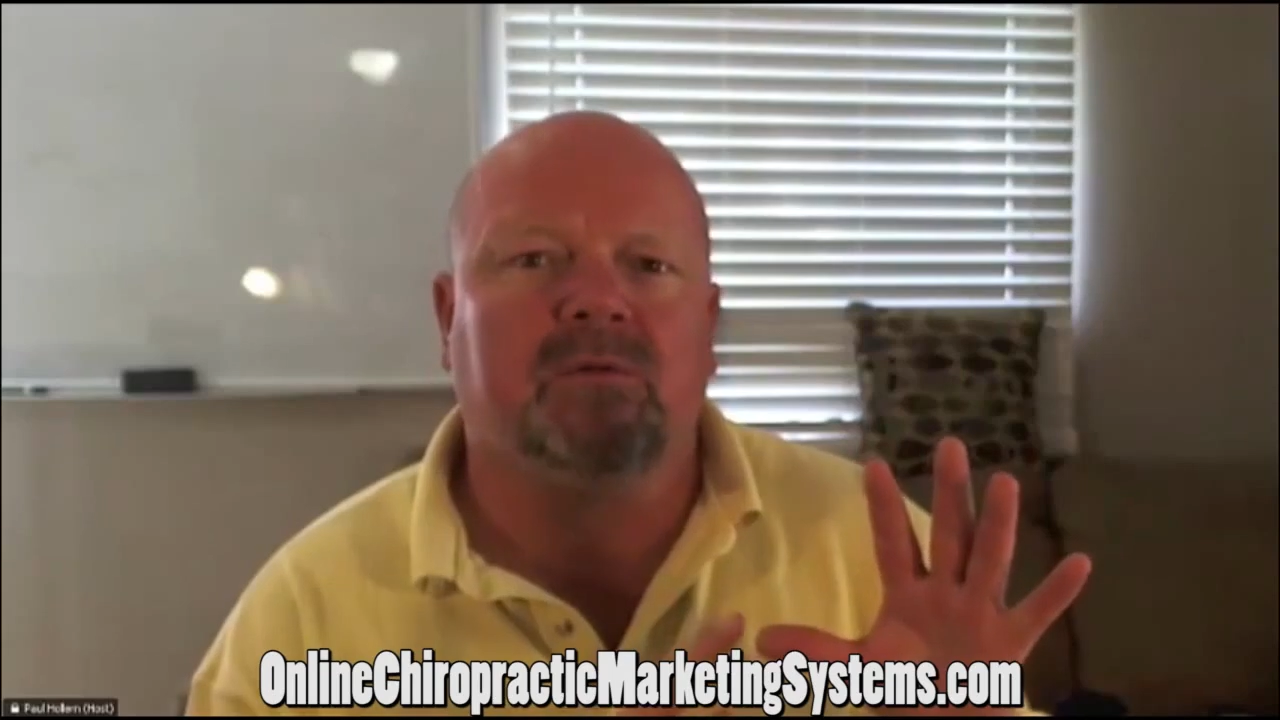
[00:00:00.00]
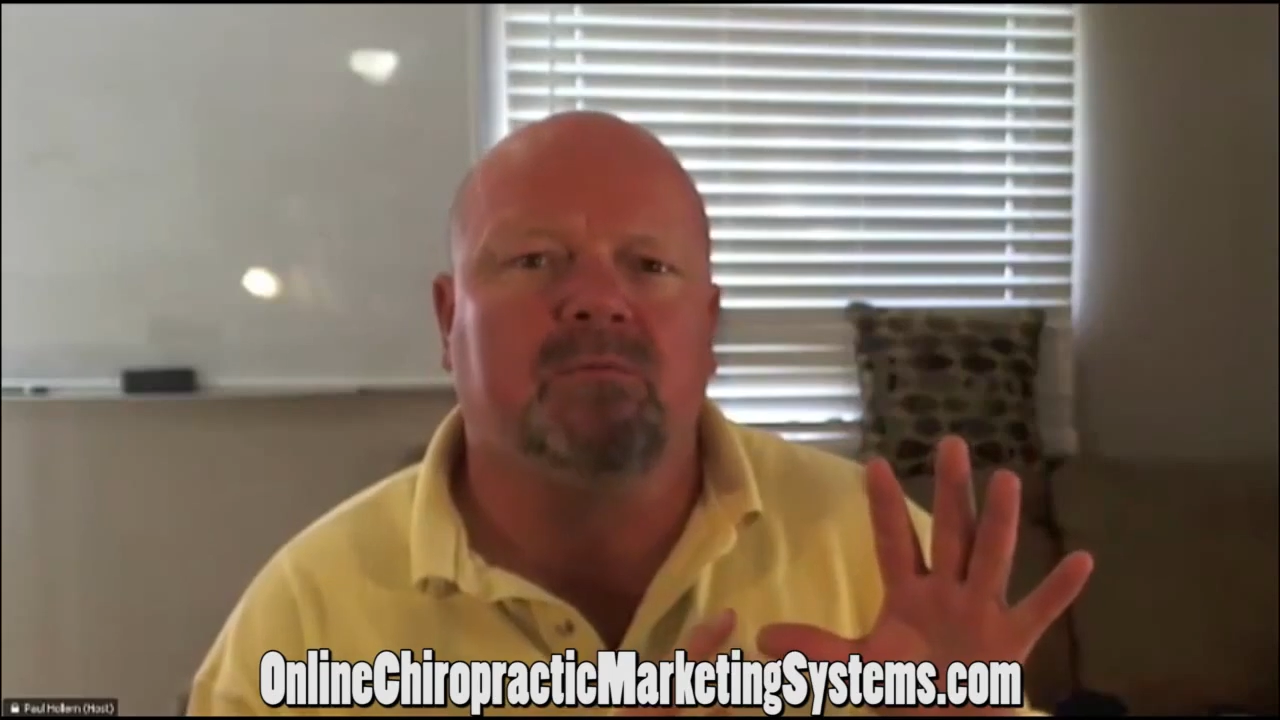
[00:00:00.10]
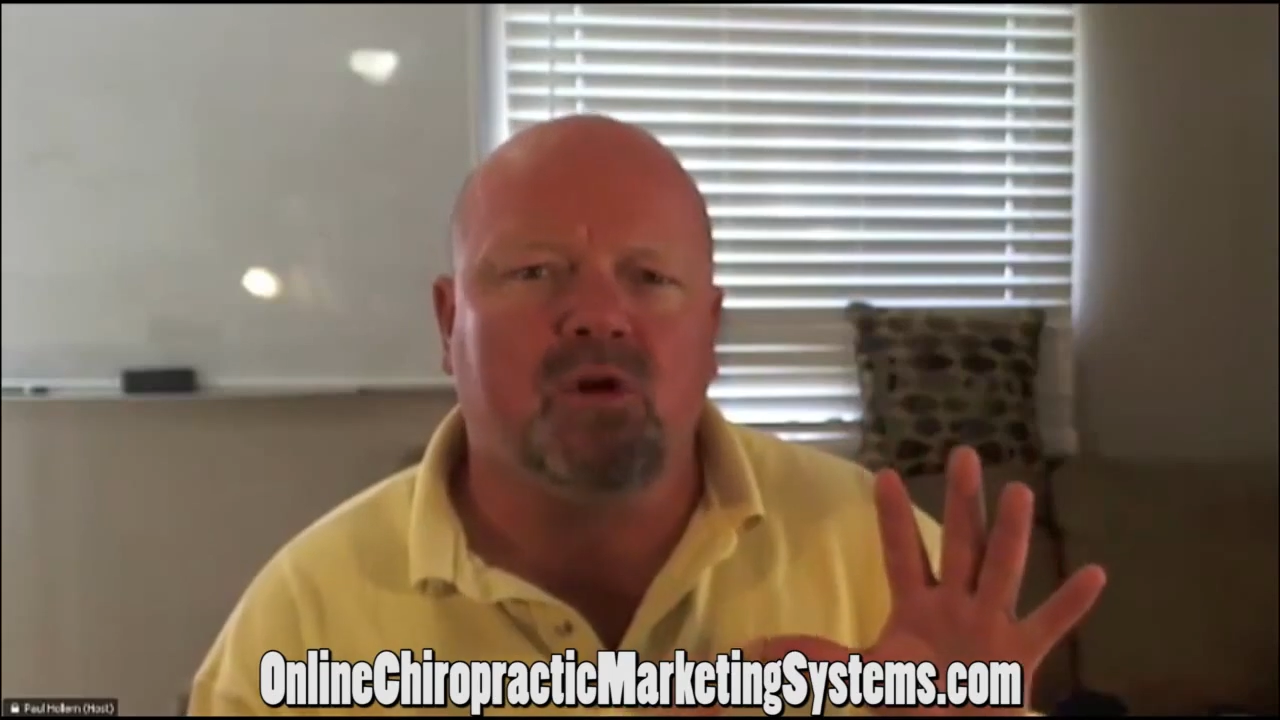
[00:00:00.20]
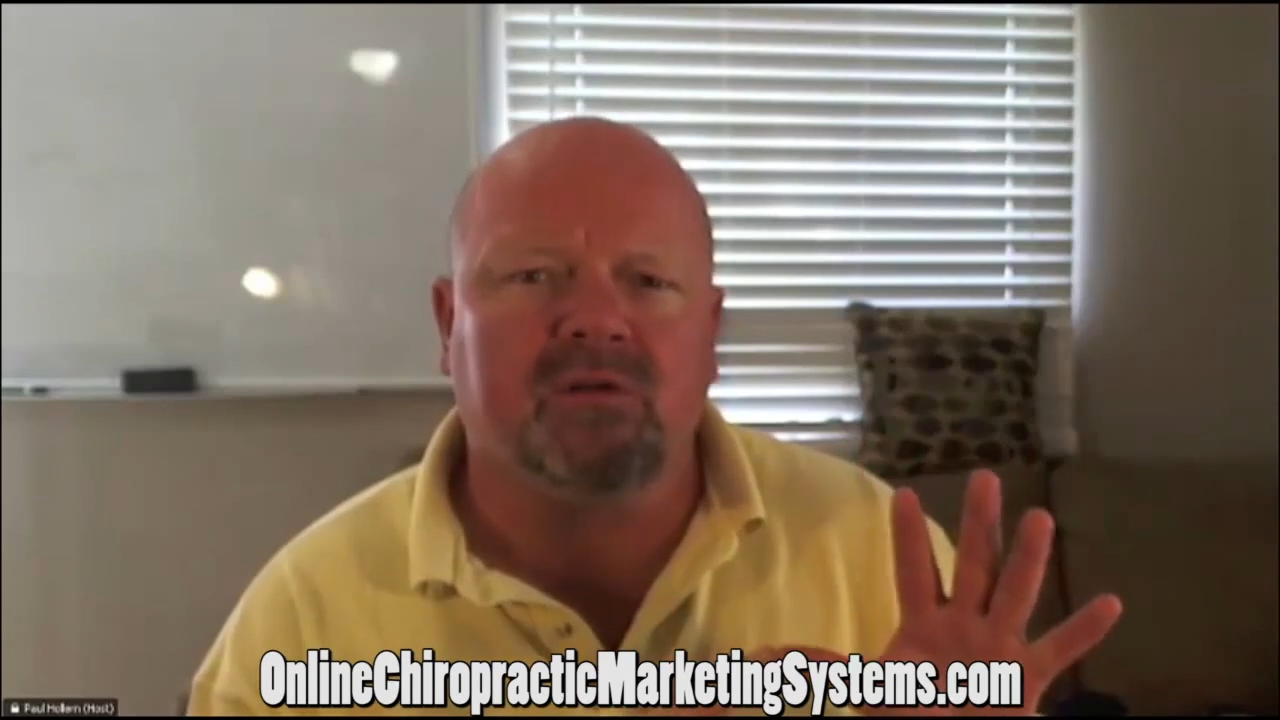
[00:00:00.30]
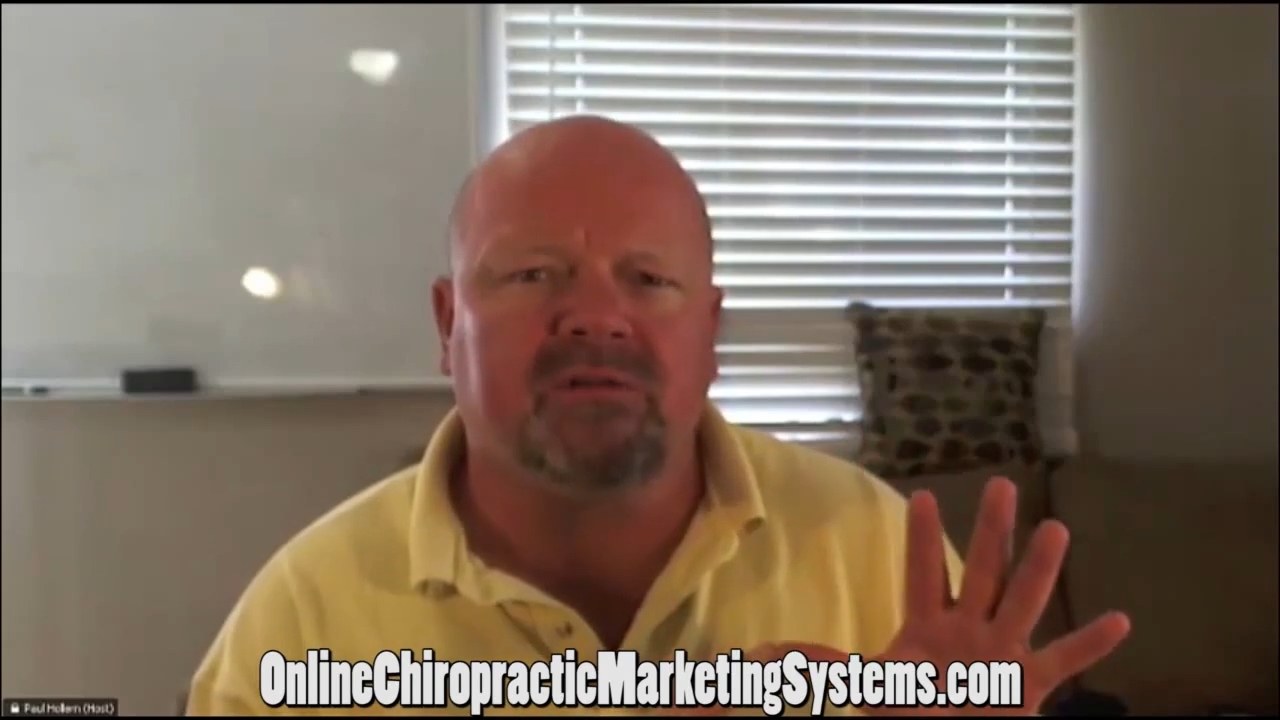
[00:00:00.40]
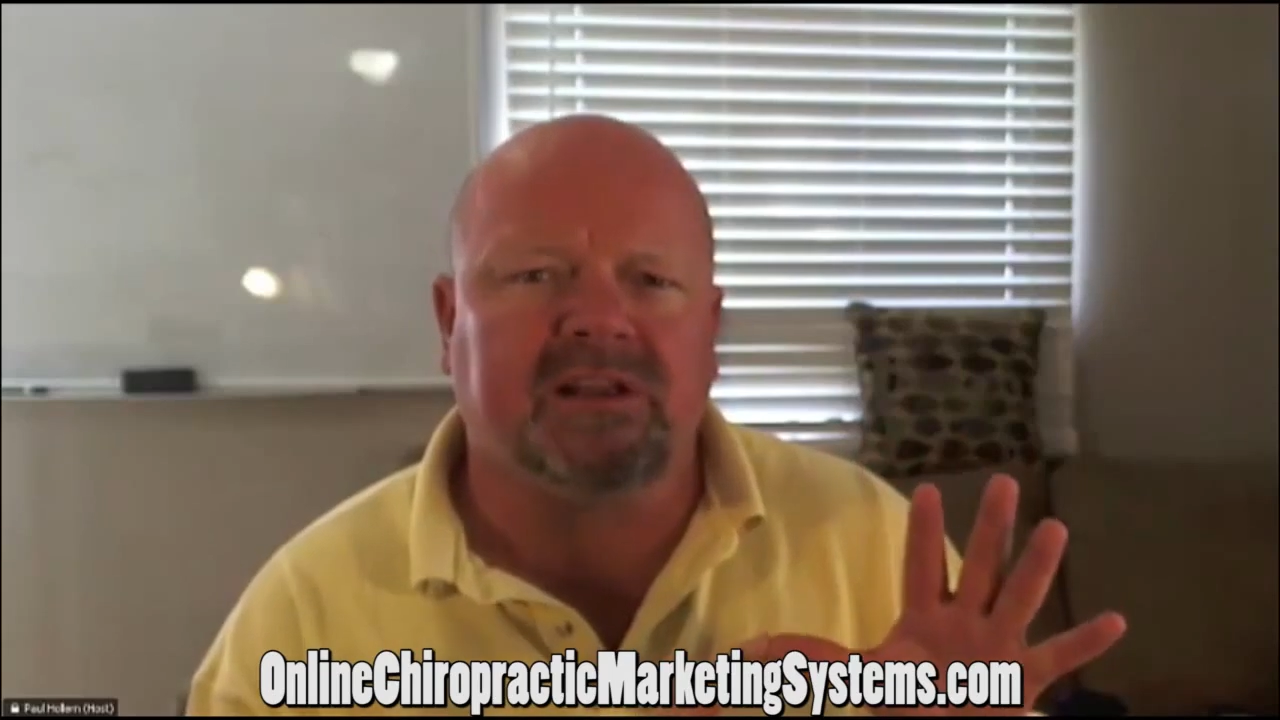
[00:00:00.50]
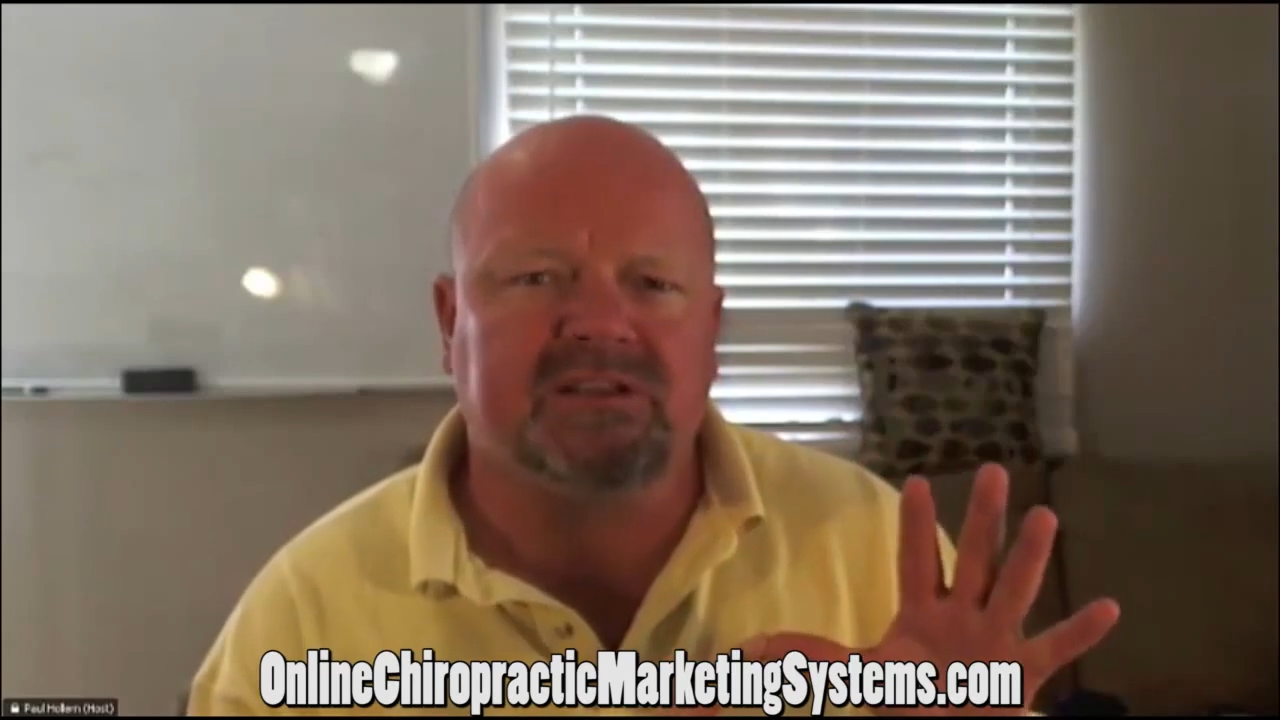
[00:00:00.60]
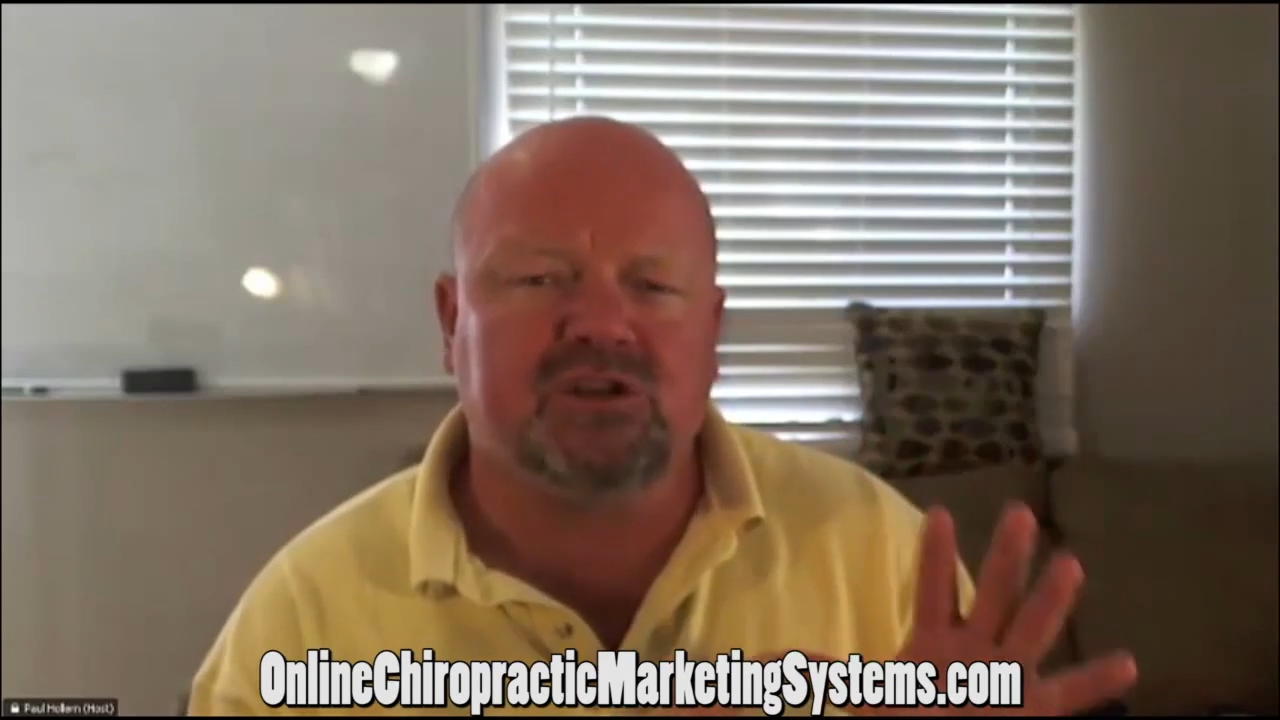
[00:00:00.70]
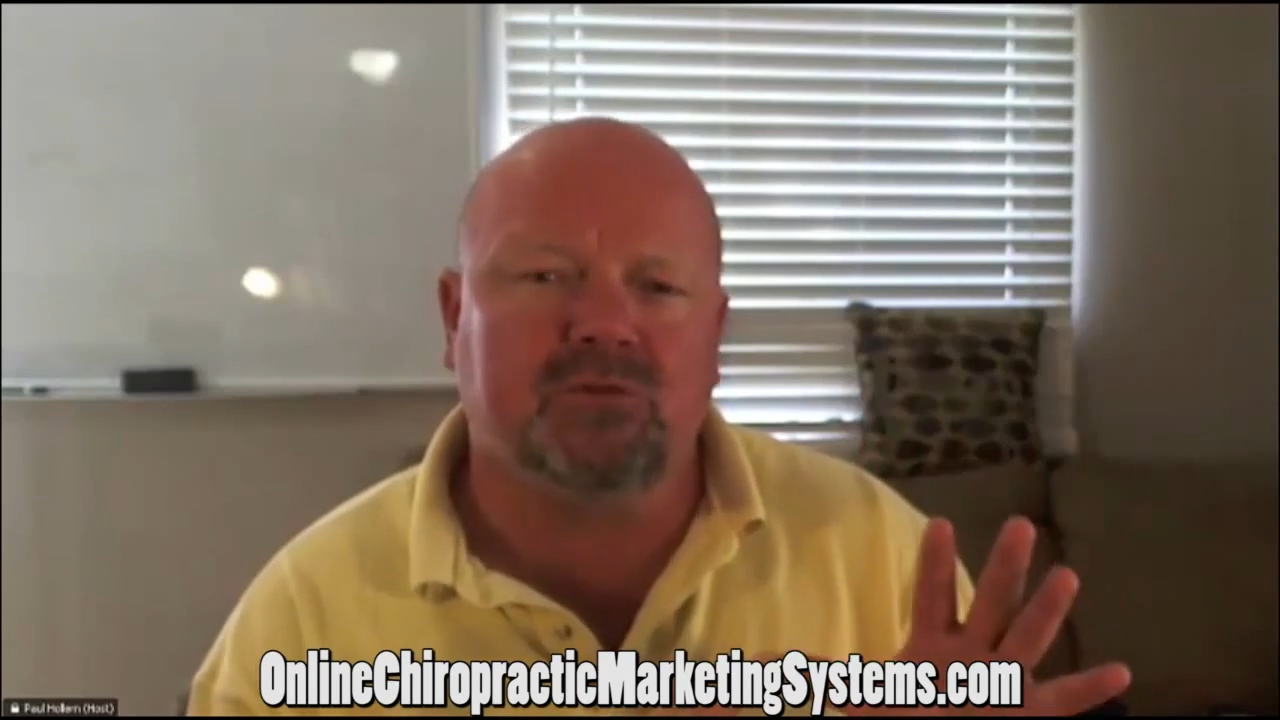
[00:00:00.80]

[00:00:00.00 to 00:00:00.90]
what motivates